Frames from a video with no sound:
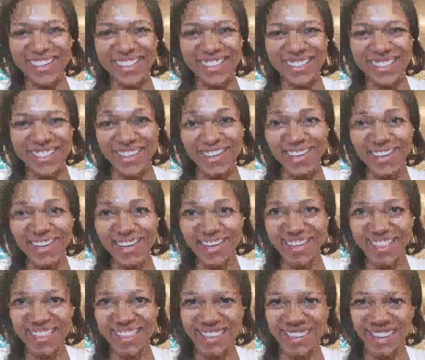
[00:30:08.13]
Sorry,
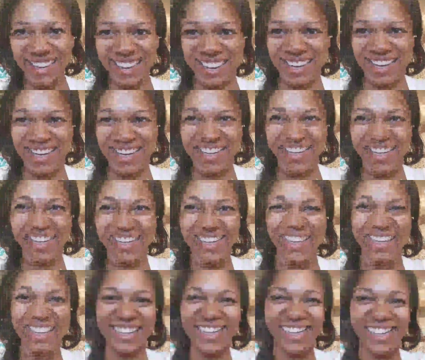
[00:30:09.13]

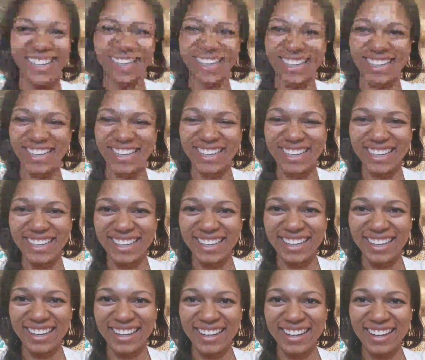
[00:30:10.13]
Anthony.
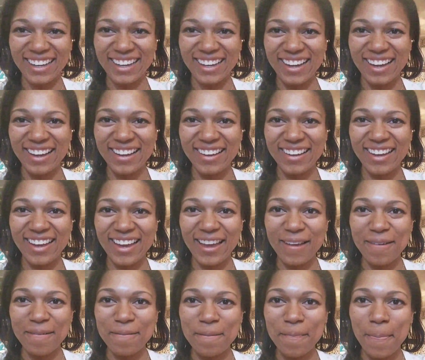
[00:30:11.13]

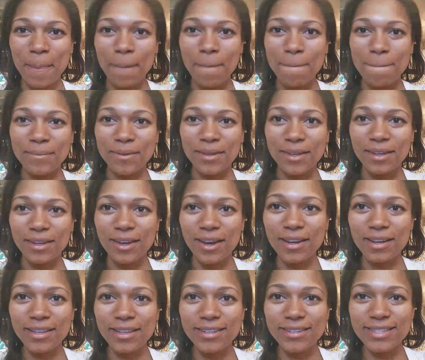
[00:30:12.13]
Okay.
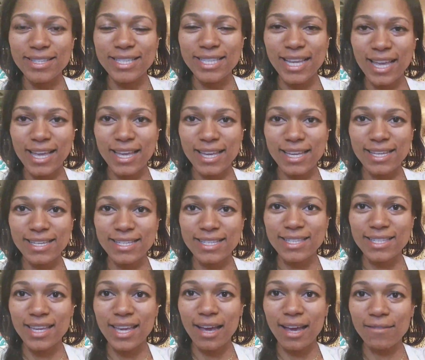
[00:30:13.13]
Carlos
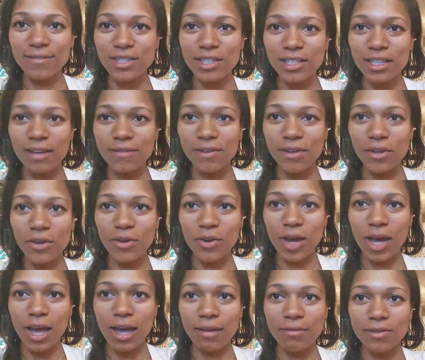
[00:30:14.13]
says, you have to love your
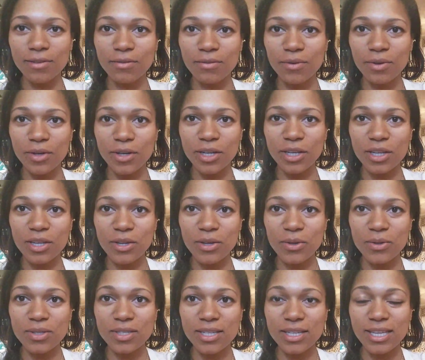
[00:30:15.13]
craft for
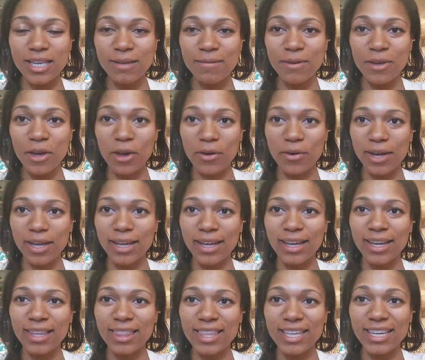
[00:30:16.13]
you to keep going.
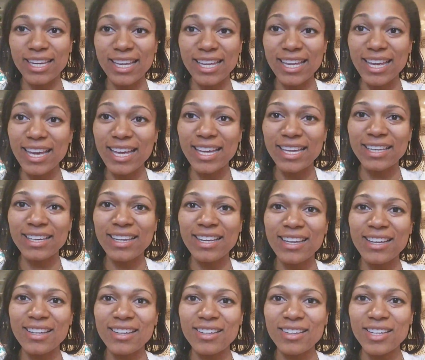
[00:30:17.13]
Then again,
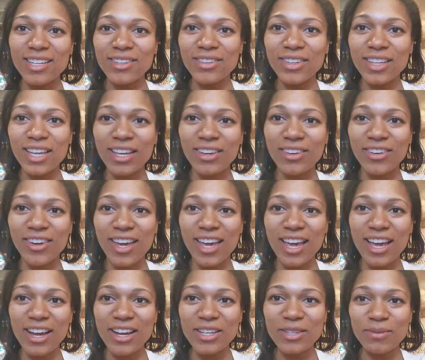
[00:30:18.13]
you don't get gray
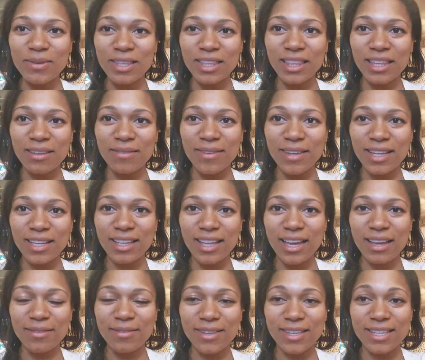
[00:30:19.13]
hairs with living
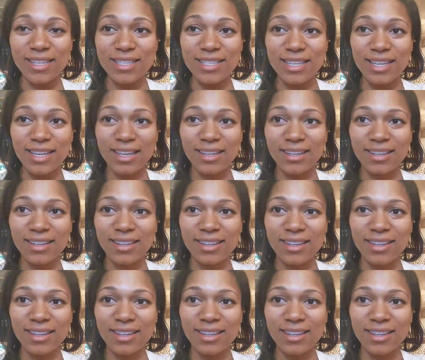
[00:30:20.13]
life easy.